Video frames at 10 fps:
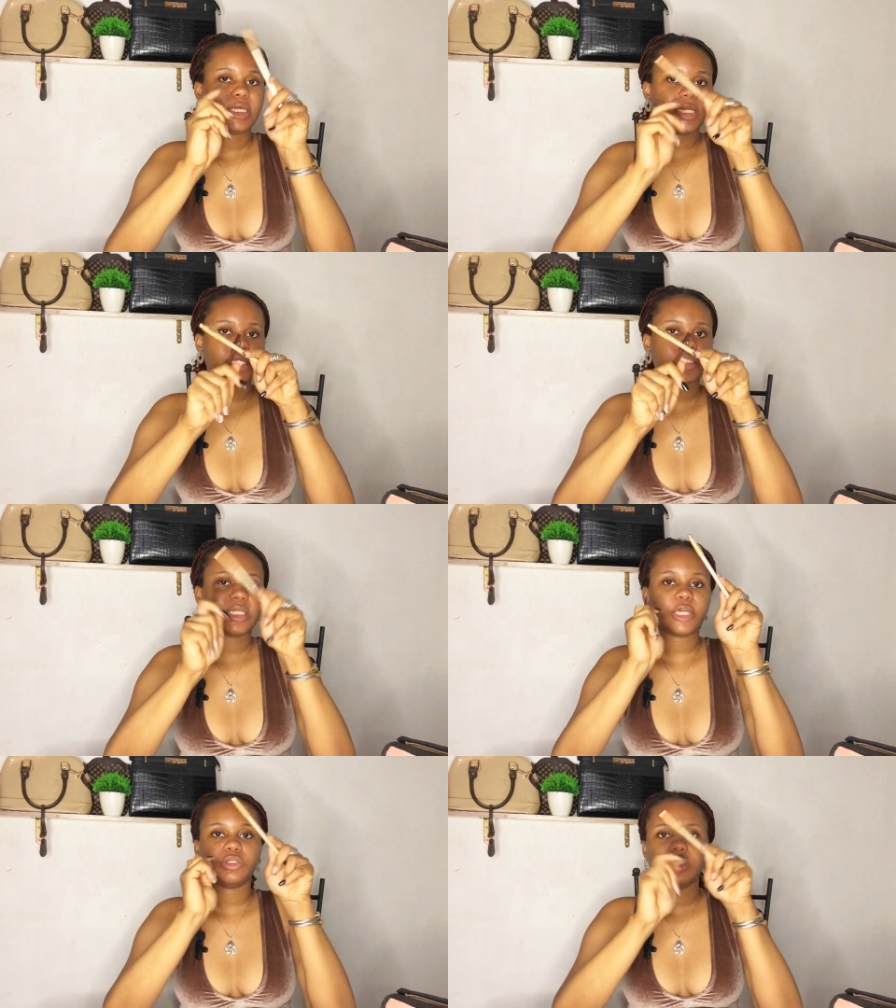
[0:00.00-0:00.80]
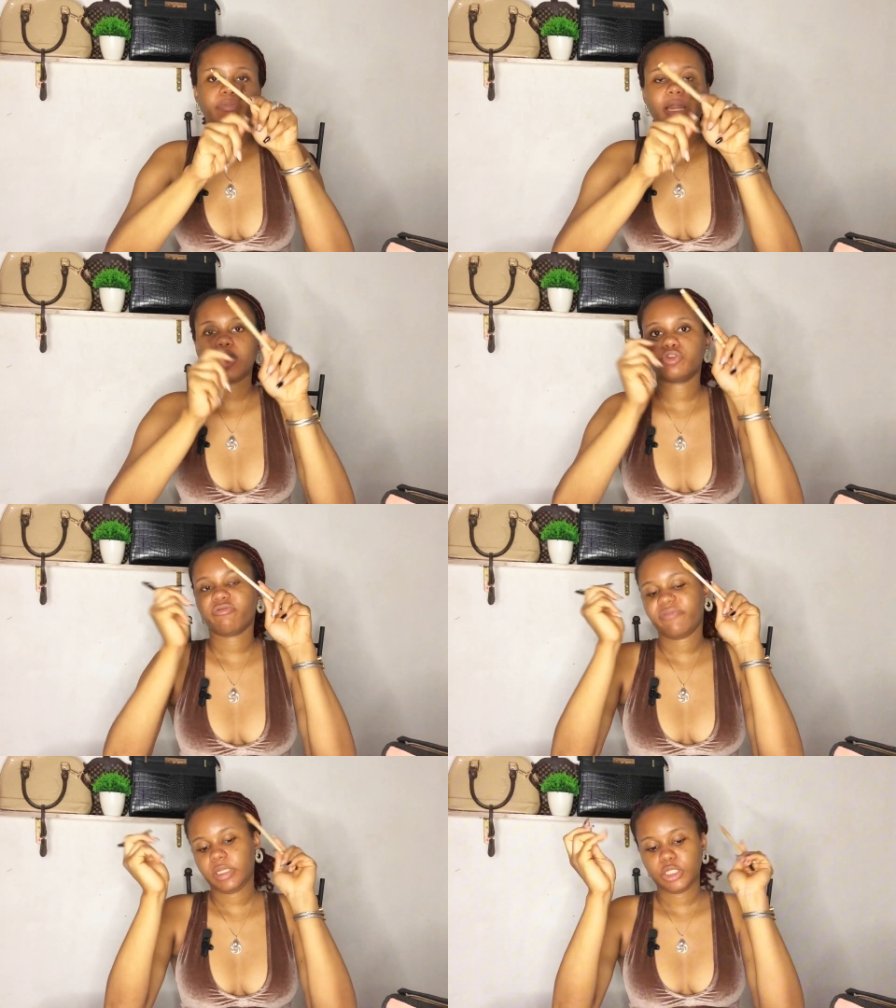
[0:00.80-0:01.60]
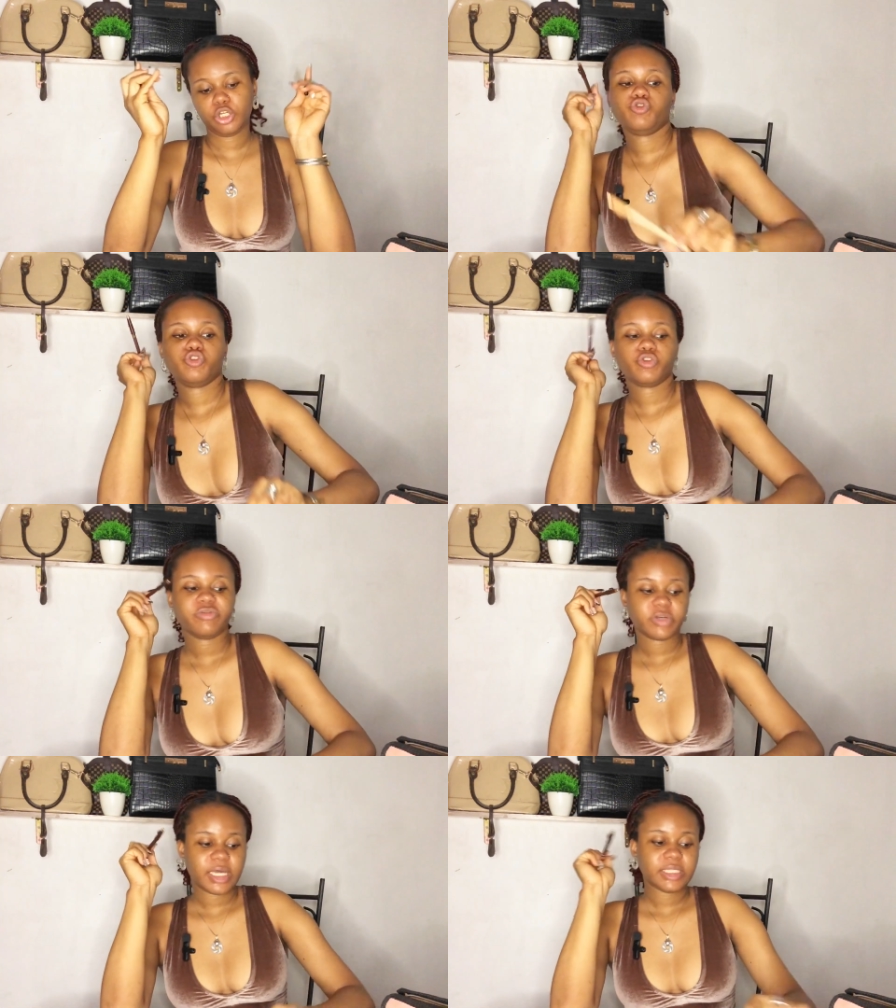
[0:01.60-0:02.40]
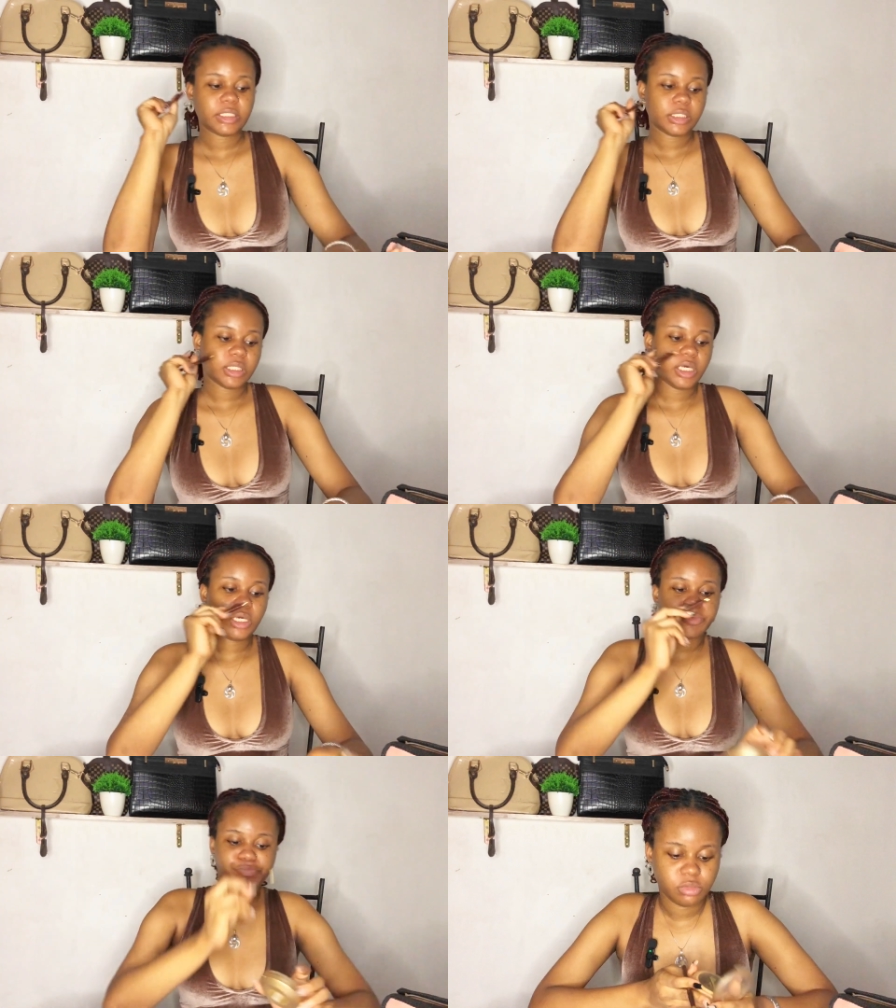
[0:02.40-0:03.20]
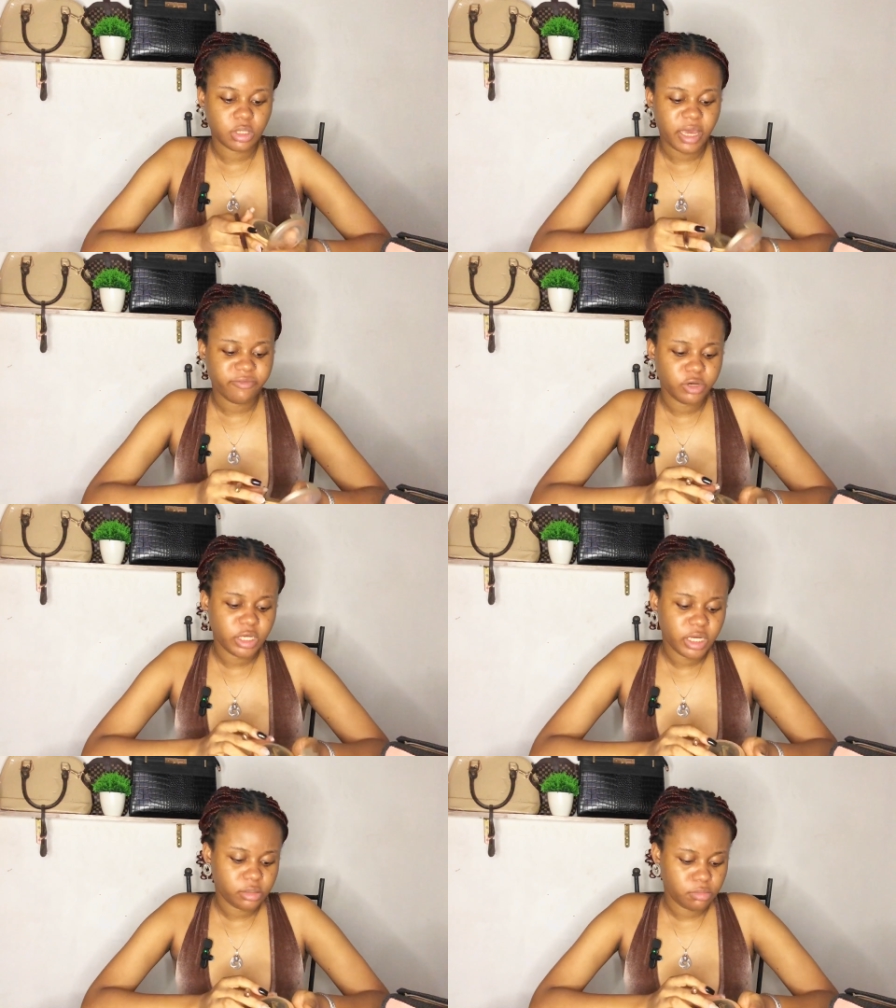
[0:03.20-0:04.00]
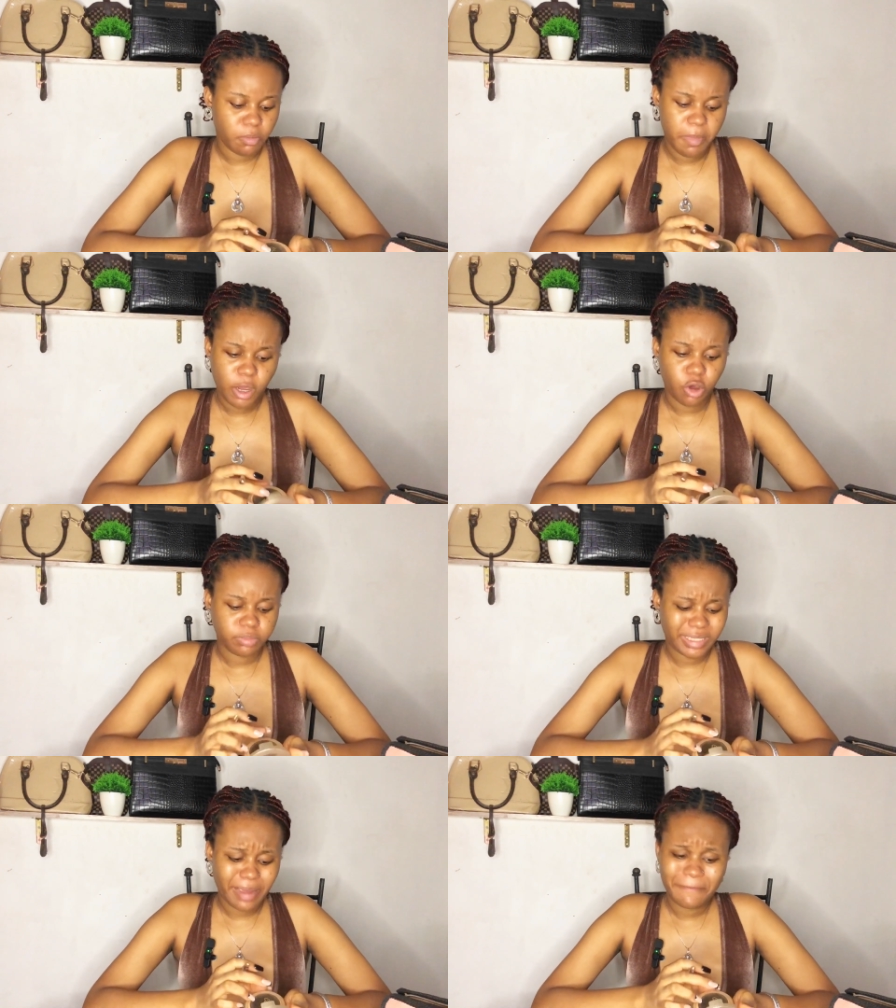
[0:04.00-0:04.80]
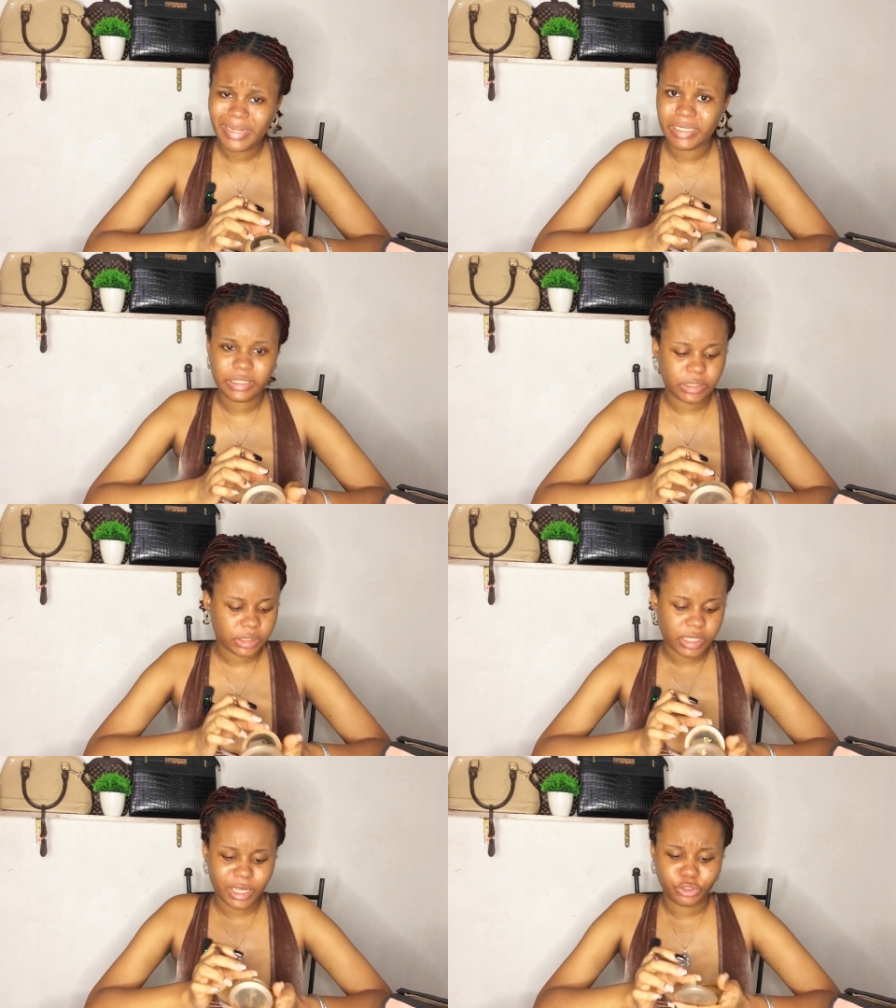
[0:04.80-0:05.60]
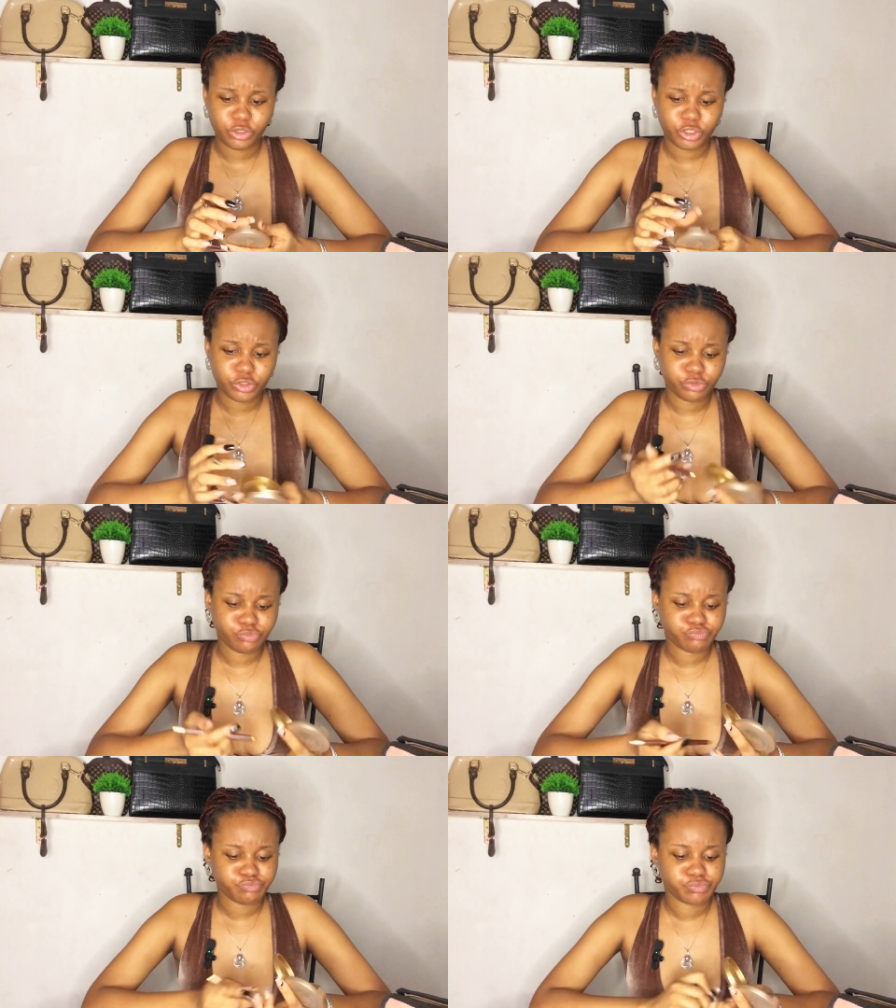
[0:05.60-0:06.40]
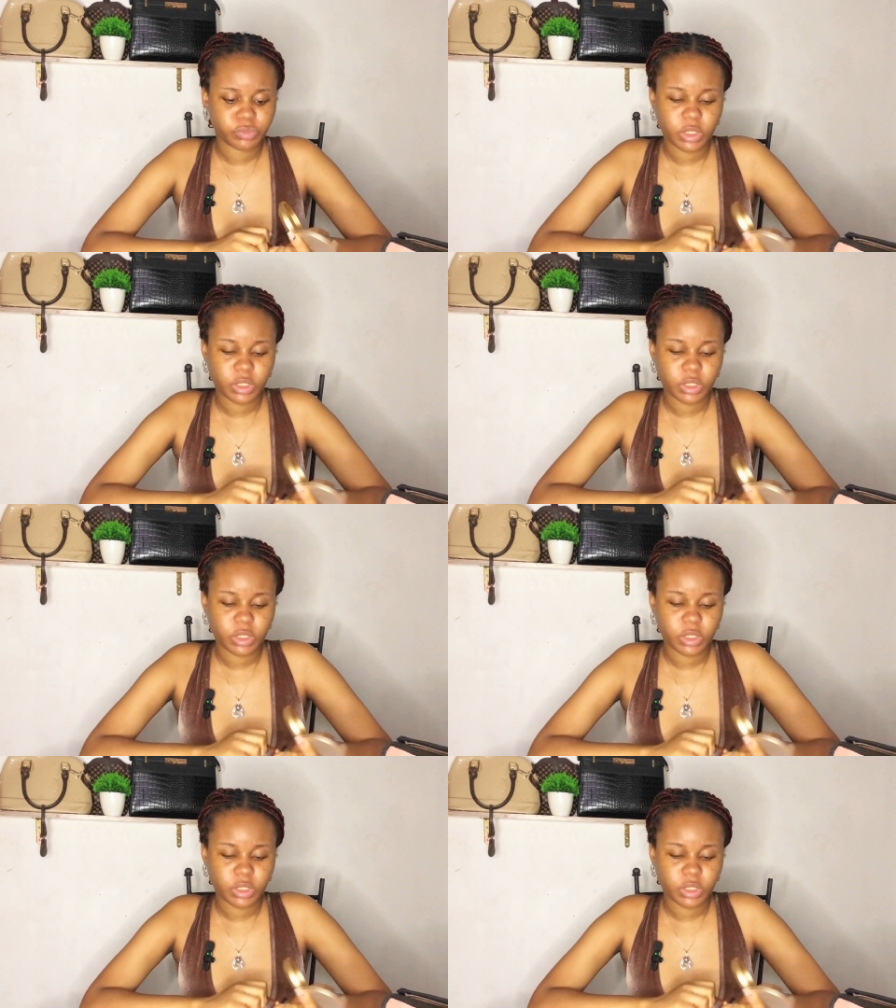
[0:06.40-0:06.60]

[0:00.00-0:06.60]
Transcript: The next thing I use the black to fill in. Don't forget this is a you know everyday makeup 10 minutes and you're done.